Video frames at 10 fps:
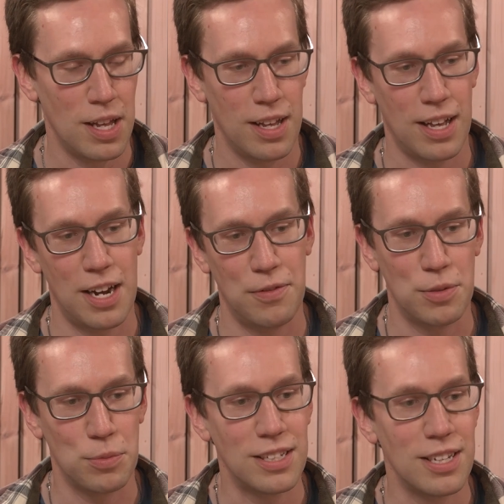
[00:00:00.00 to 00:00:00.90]
kind of
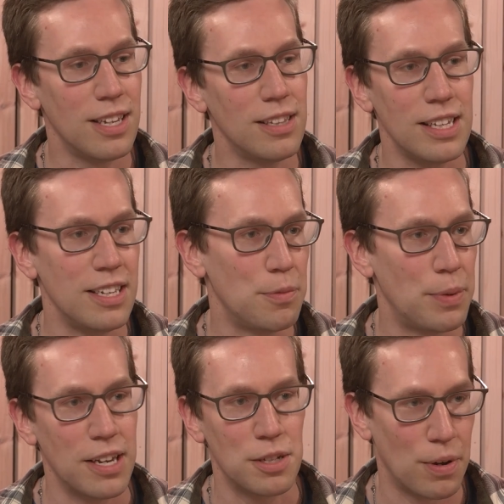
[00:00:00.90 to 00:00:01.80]
some city league
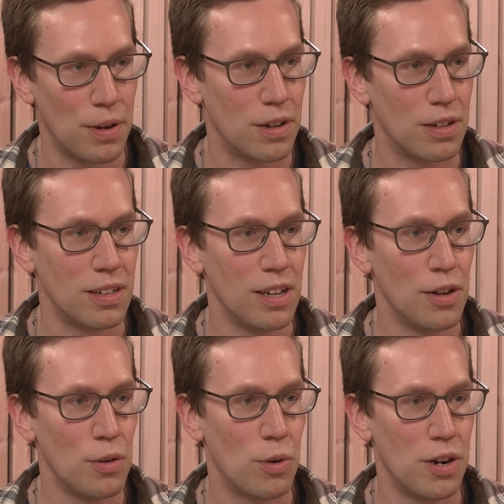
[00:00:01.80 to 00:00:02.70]
baseball
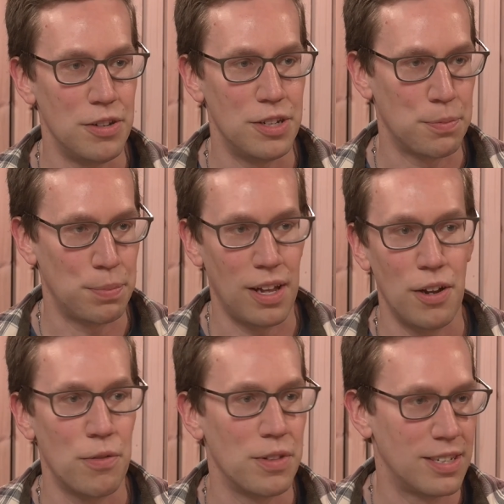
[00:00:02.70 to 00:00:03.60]
where you just play
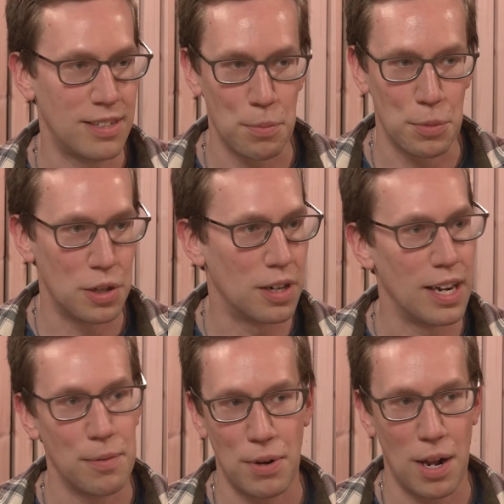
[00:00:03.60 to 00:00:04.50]
over the summer
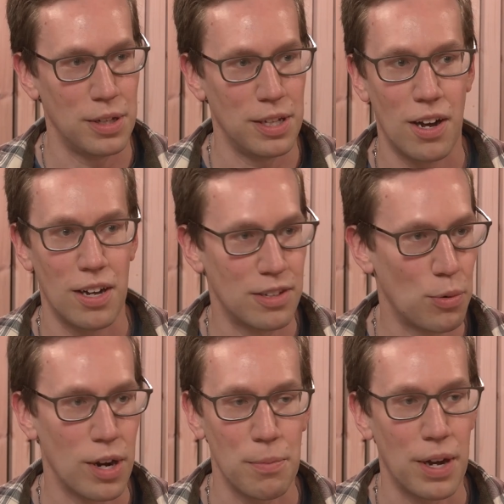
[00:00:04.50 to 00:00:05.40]
and it probably costs
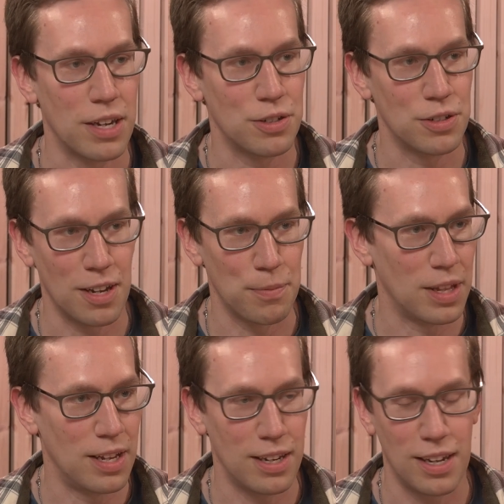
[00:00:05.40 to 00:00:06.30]
20 bucks or something
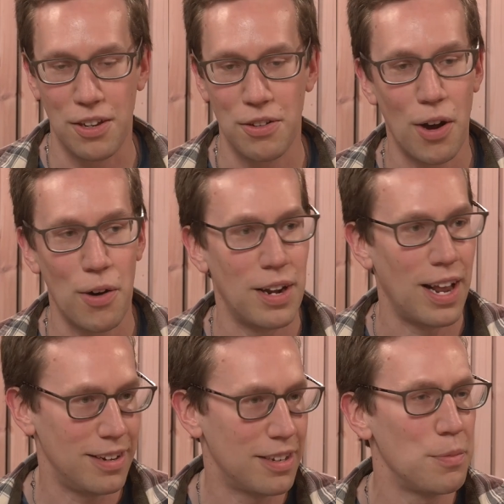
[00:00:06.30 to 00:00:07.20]
sure, like and you go
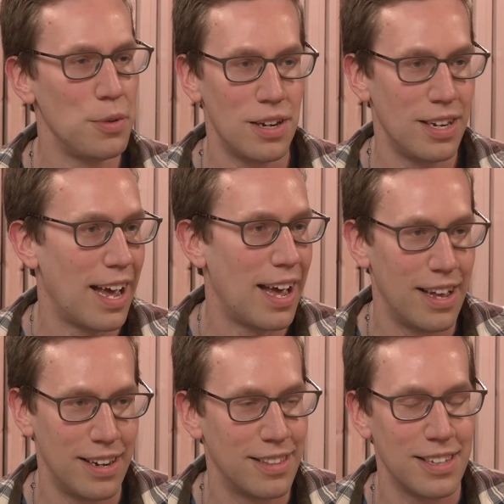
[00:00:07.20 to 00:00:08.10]
in community ed
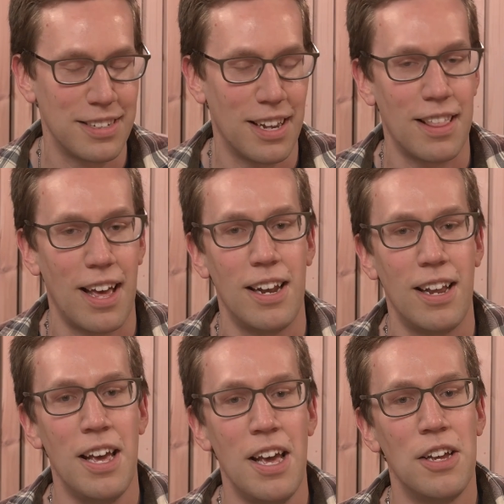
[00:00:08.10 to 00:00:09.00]
yeah. and things like that
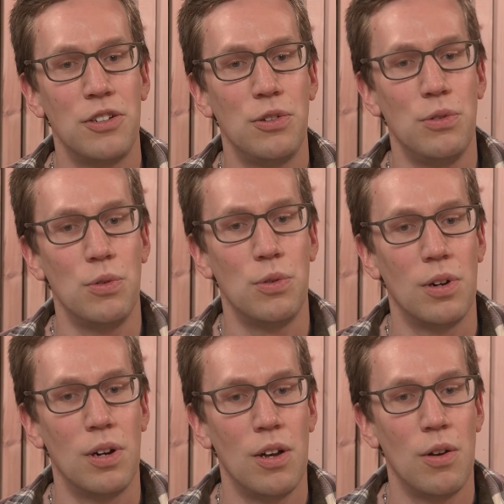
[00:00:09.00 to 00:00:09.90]

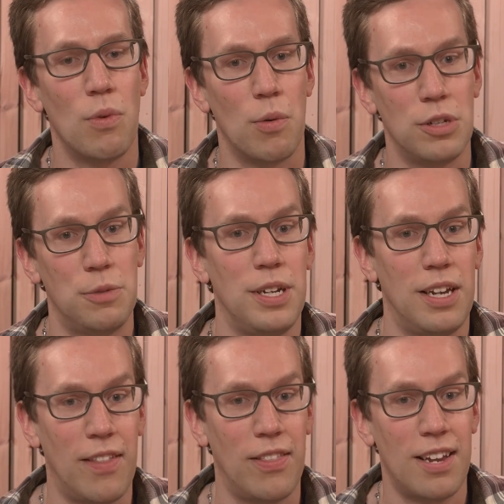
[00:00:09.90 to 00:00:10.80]
to what was be-
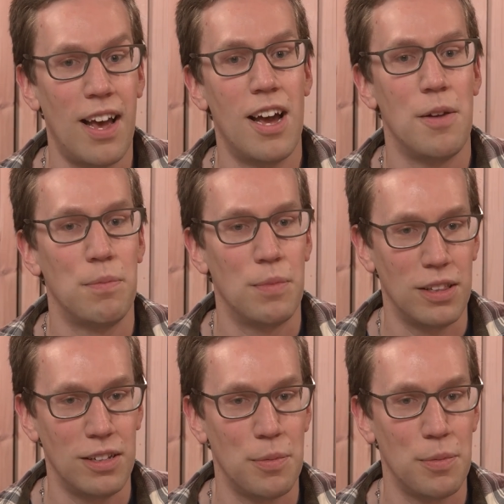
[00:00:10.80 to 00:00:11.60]
at the time a little